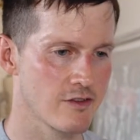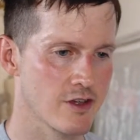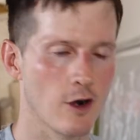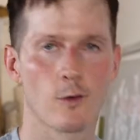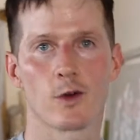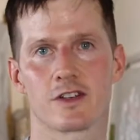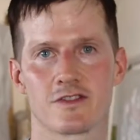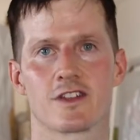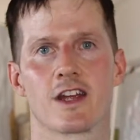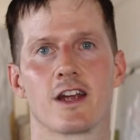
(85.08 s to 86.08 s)
the artwork
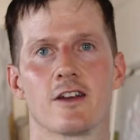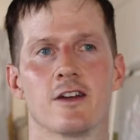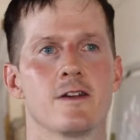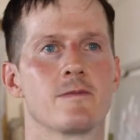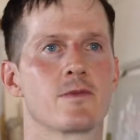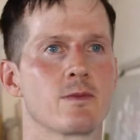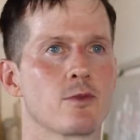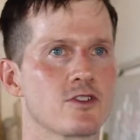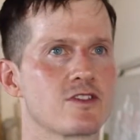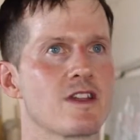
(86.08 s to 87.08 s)
is there, the
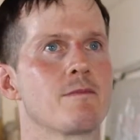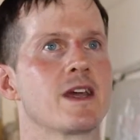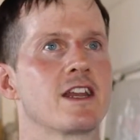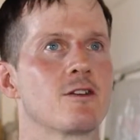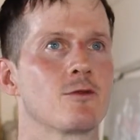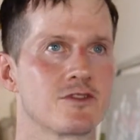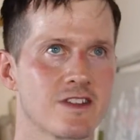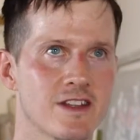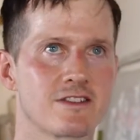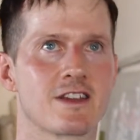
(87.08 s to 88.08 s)
person that made it was
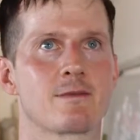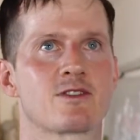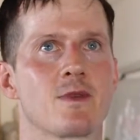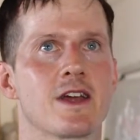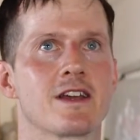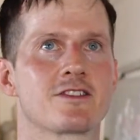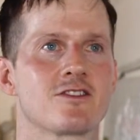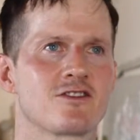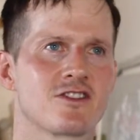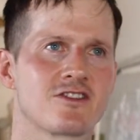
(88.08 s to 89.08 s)
in that same space,
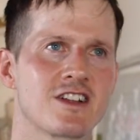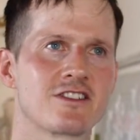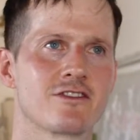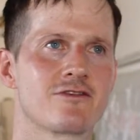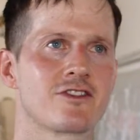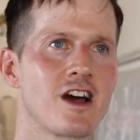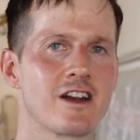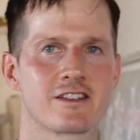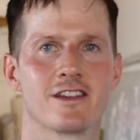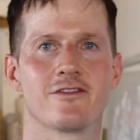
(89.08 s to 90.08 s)
and there's a sense of
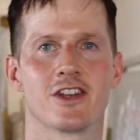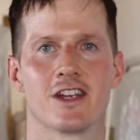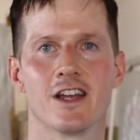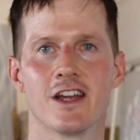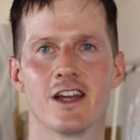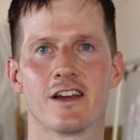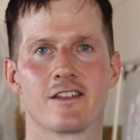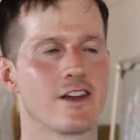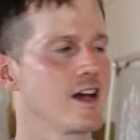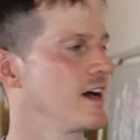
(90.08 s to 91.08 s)
connectivity
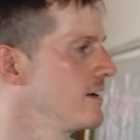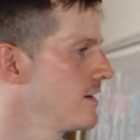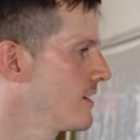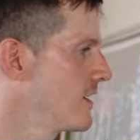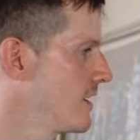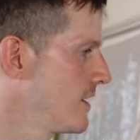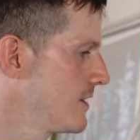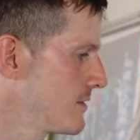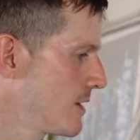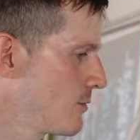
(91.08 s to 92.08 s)
that
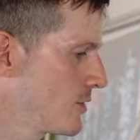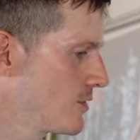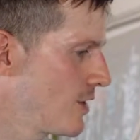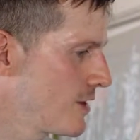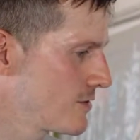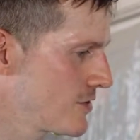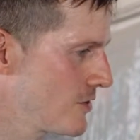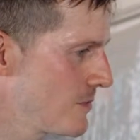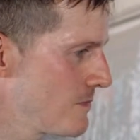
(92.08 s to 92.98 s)
I'm really drawn to.